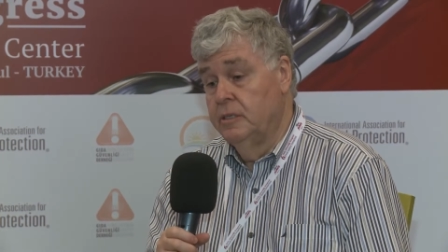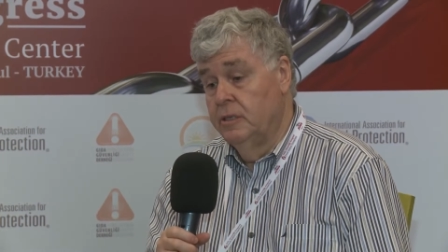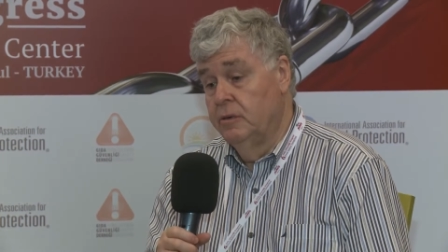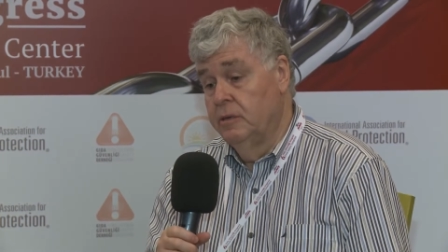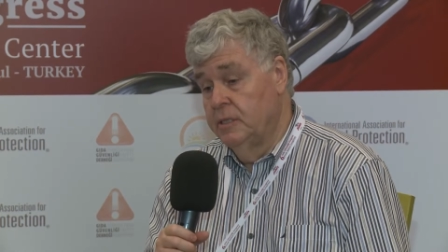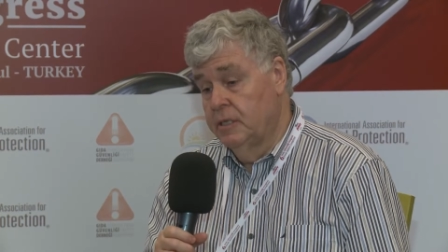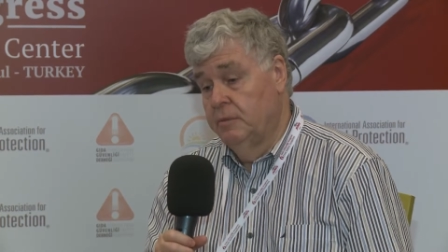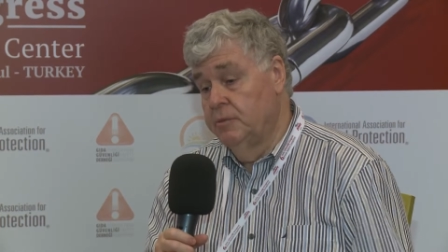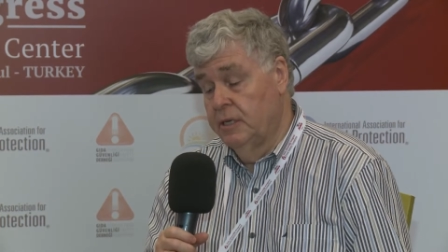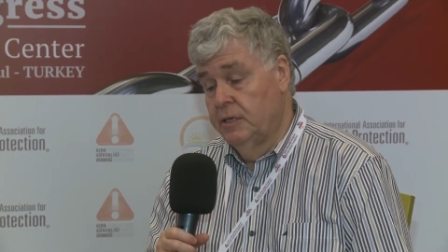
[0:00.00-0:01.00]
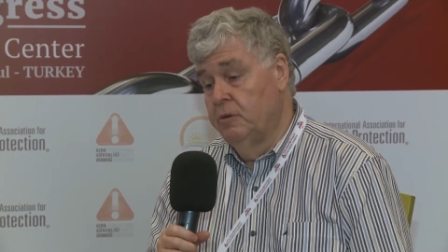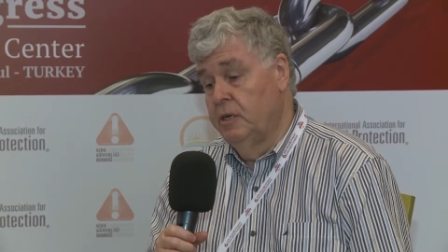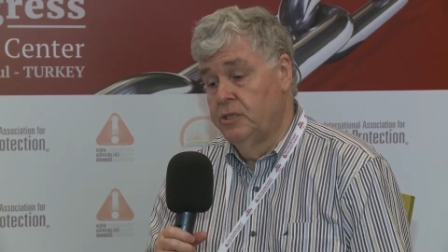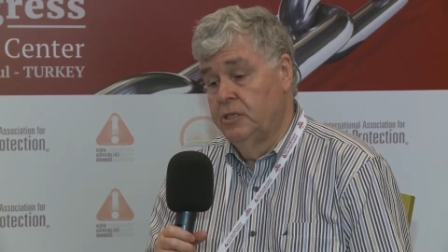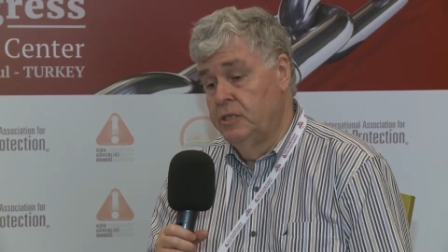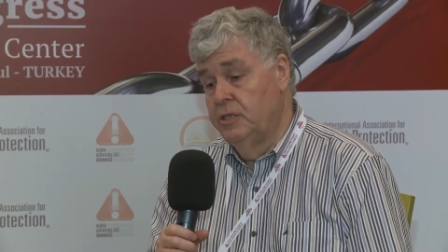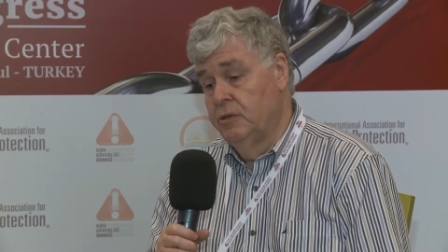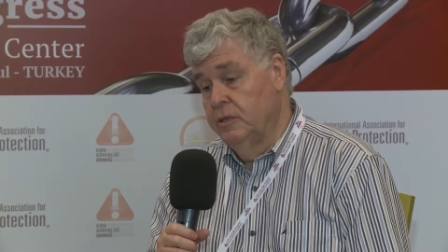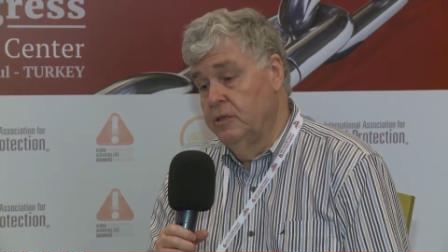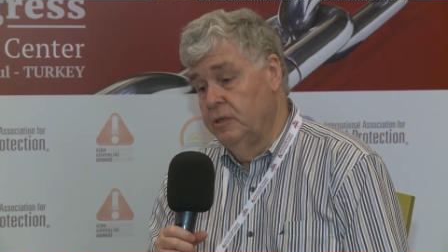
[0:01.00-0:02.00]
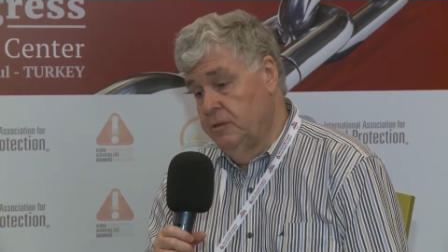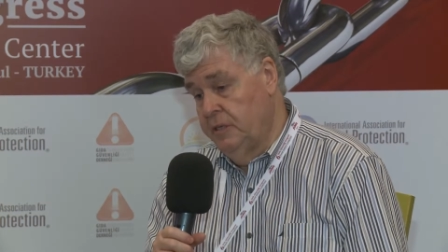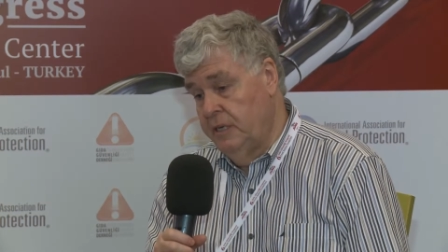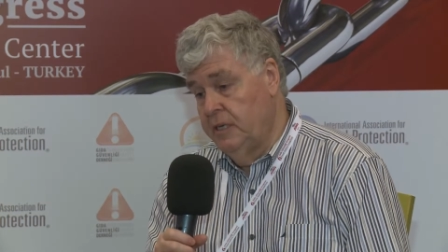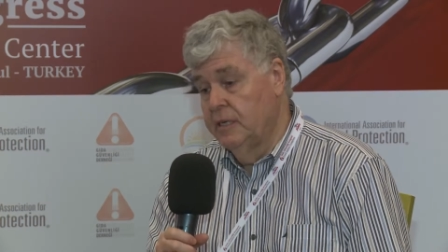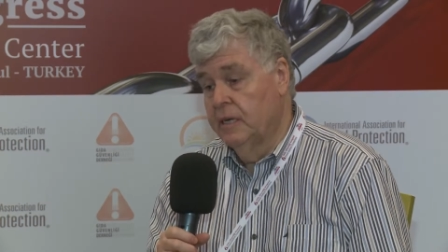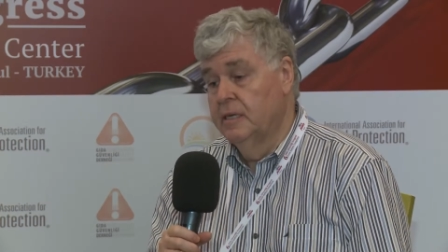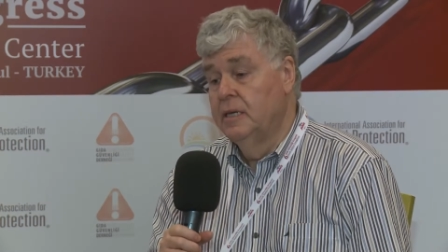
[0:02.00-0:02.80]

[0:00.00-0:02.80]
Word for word: You know, in some situations you'll you'll need a